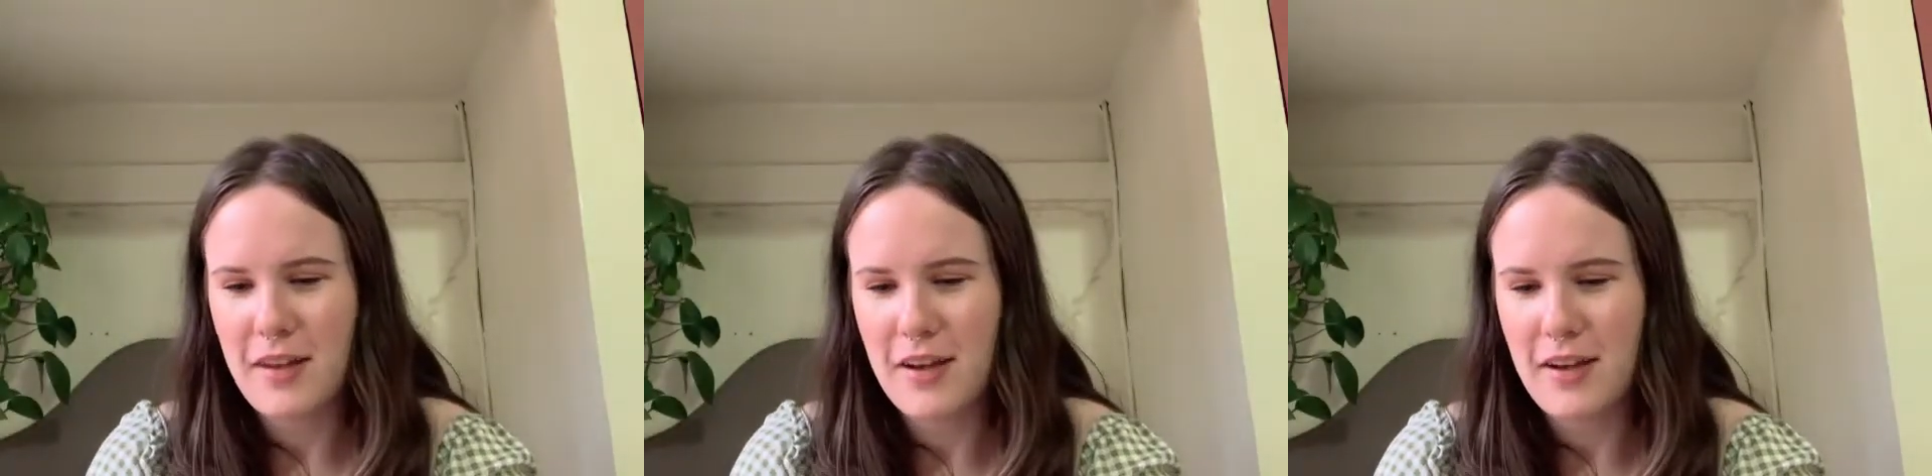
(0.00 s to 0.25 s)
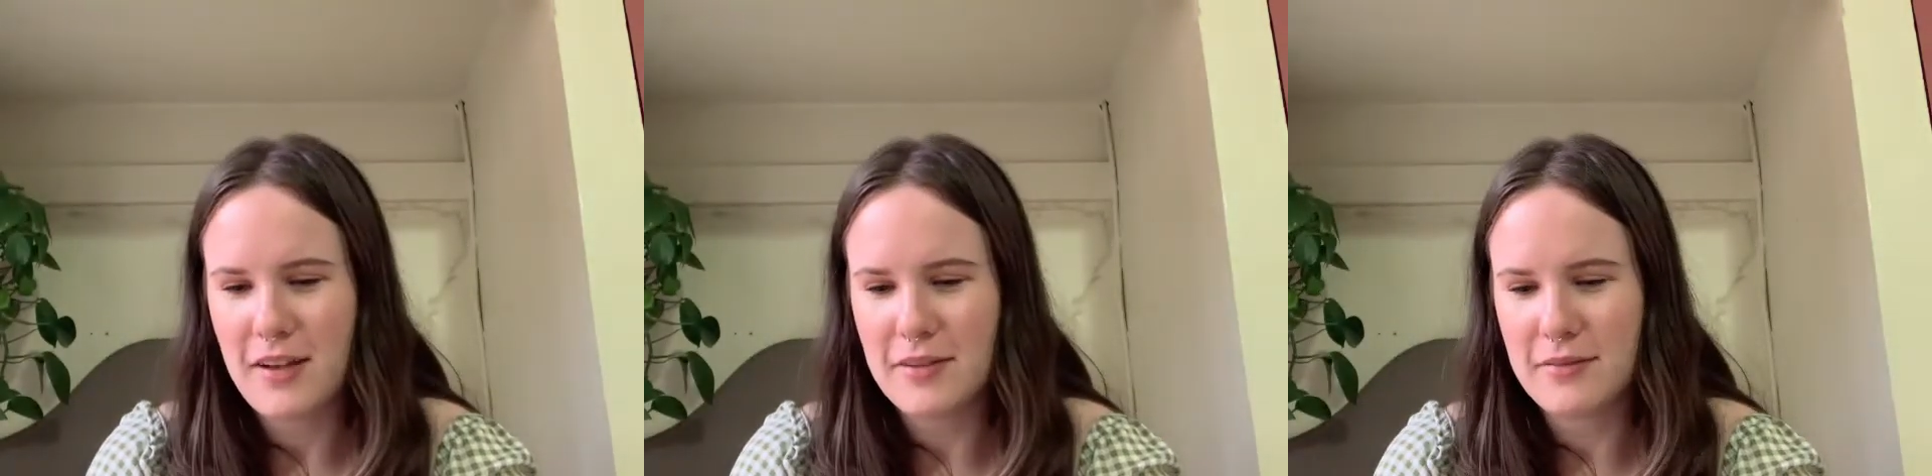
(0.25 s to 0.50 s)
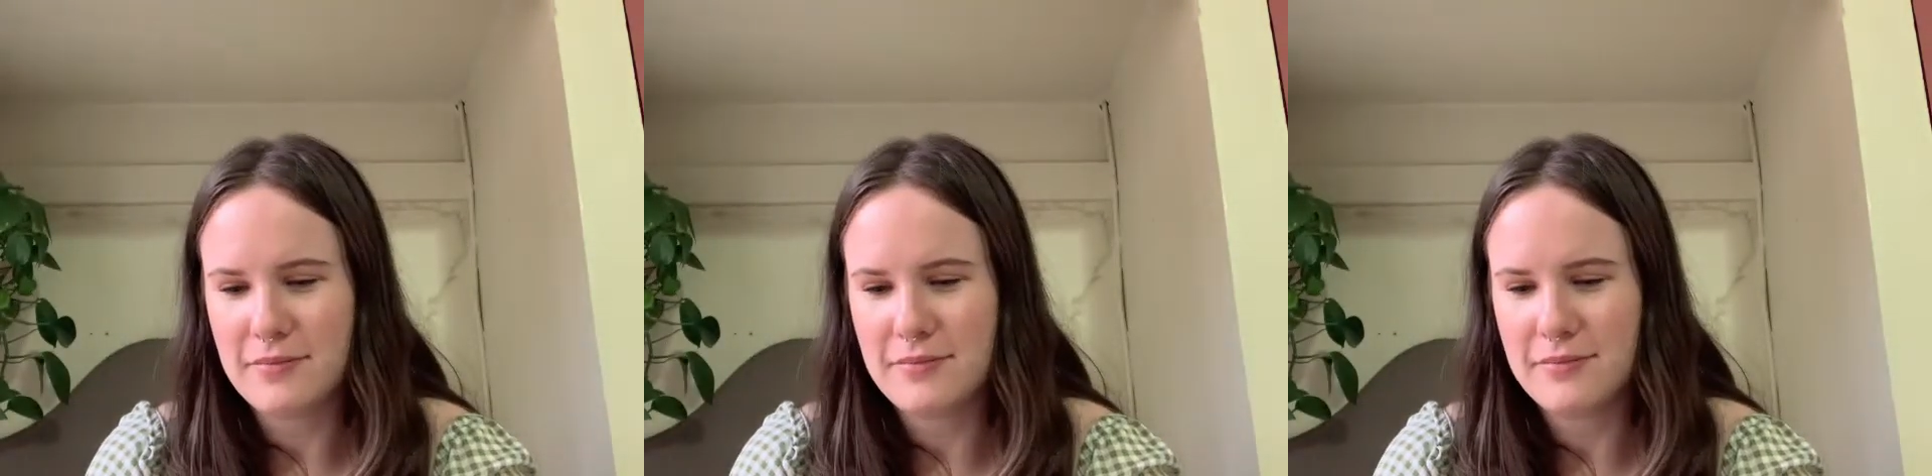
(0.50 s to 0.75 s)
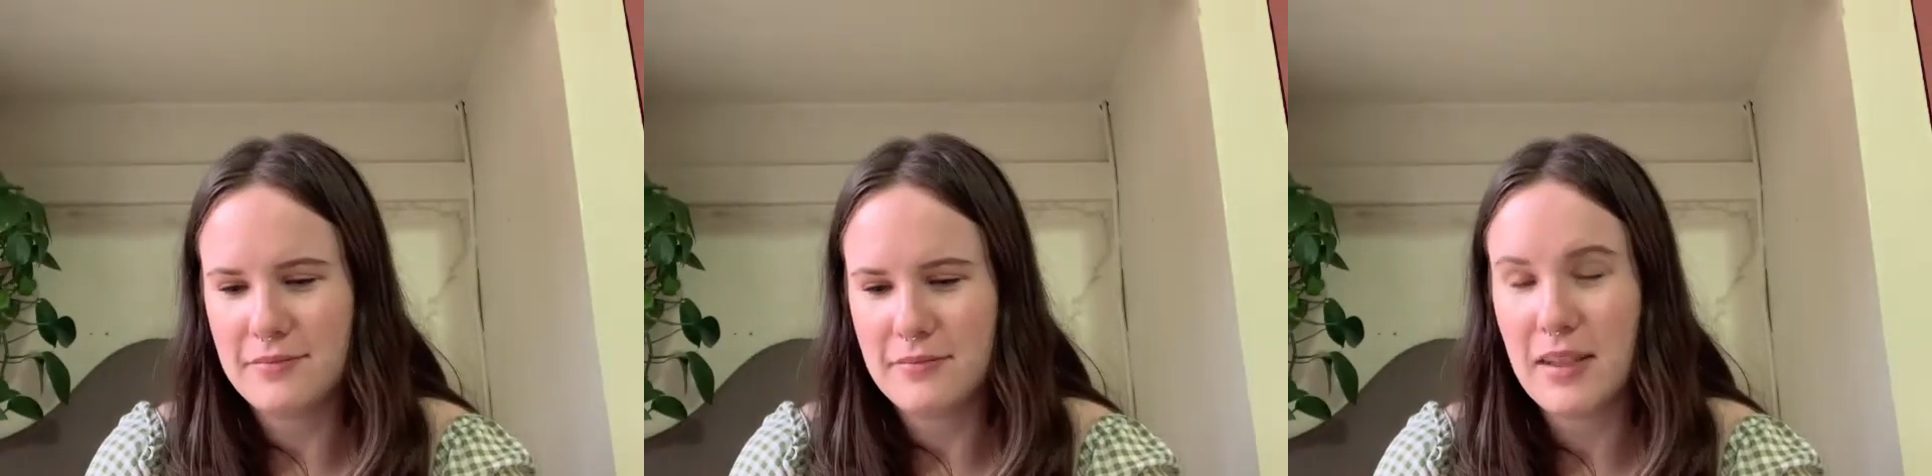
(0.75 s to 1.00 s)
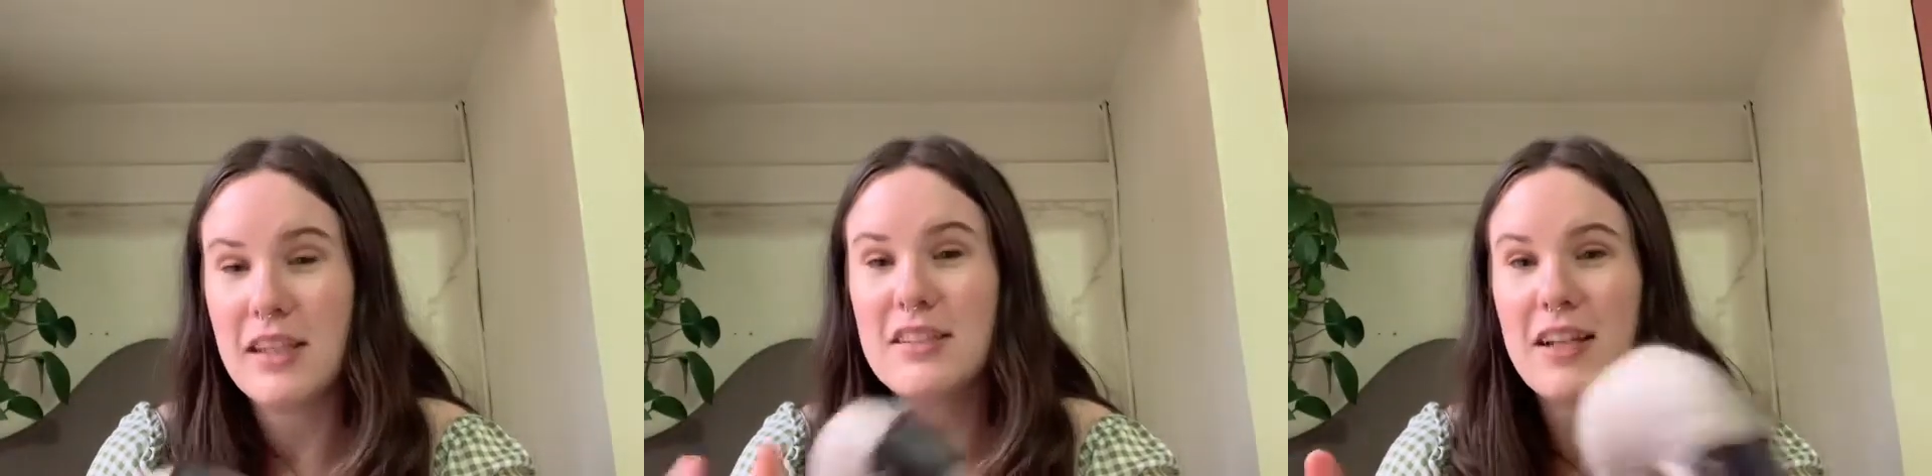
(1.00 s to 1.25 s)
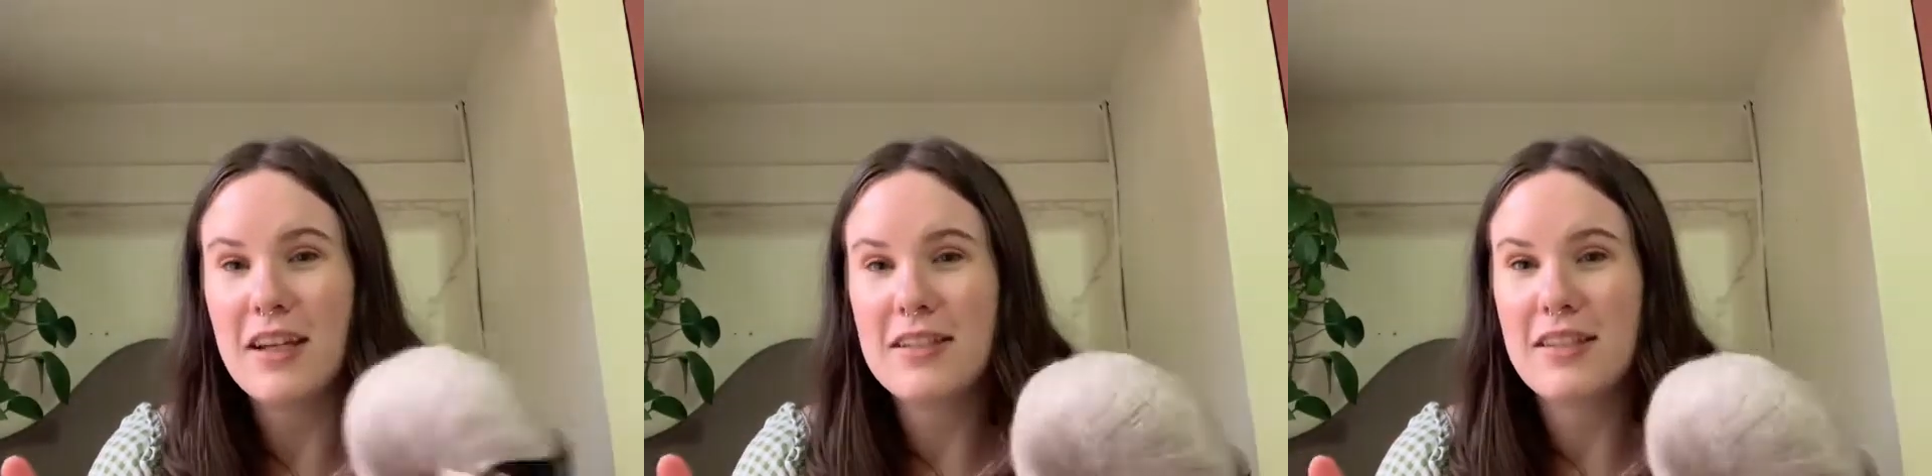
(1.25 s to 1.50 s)
Um, it
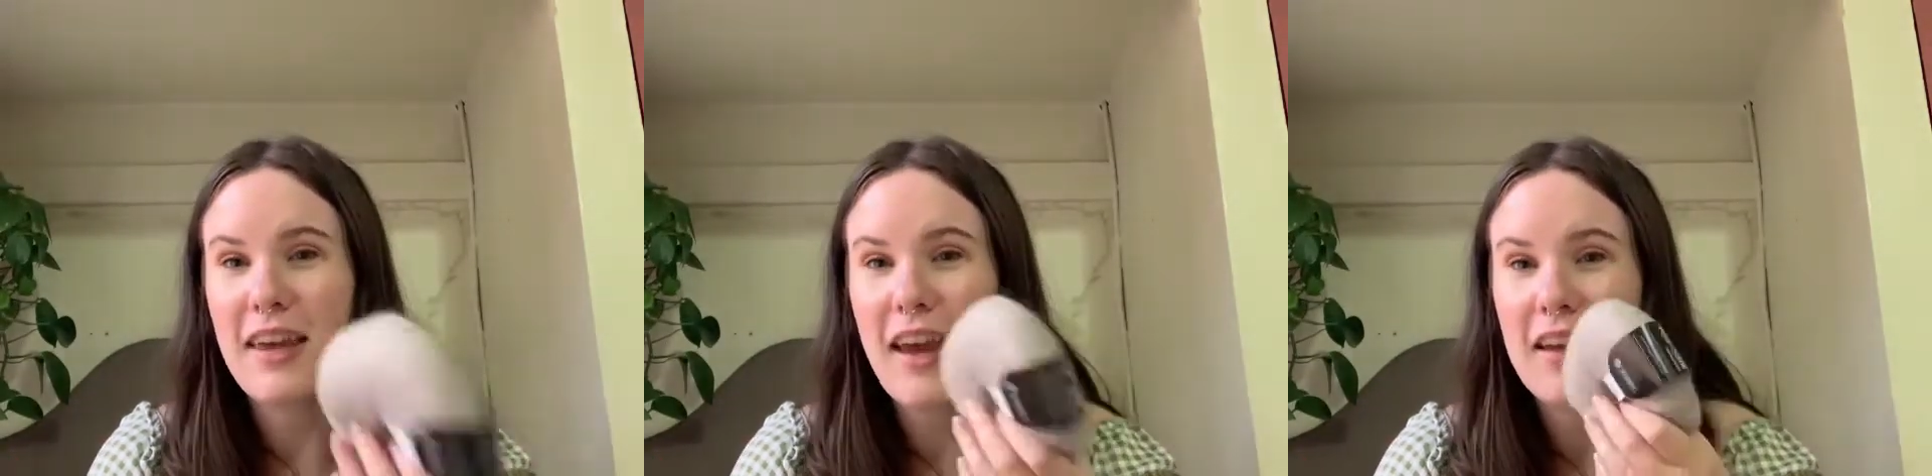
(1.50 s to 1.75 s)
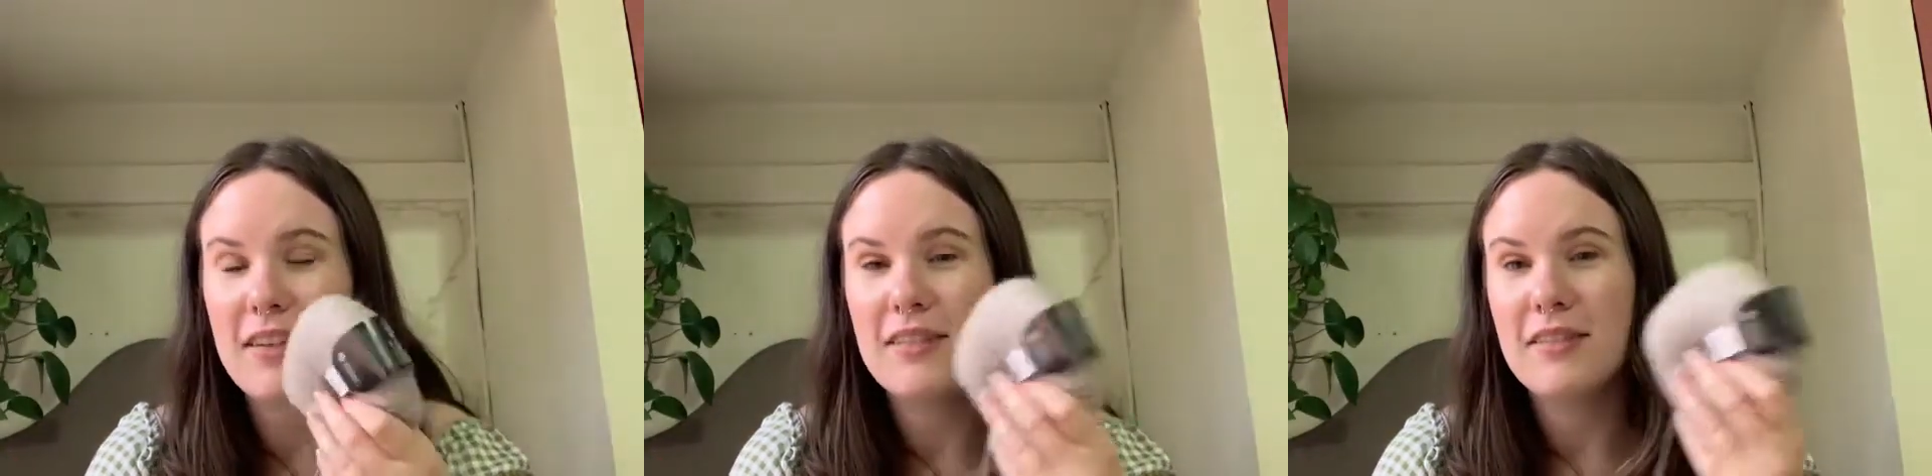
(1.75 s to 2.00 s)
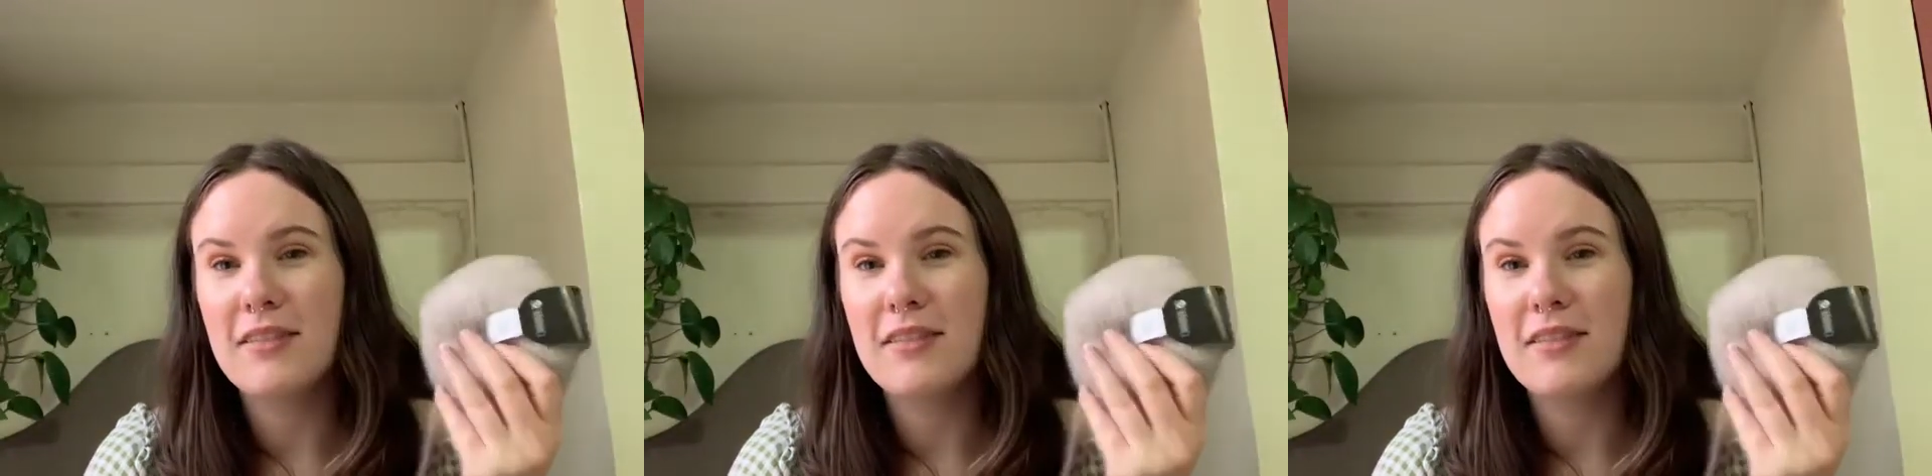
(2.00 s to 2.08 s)
does get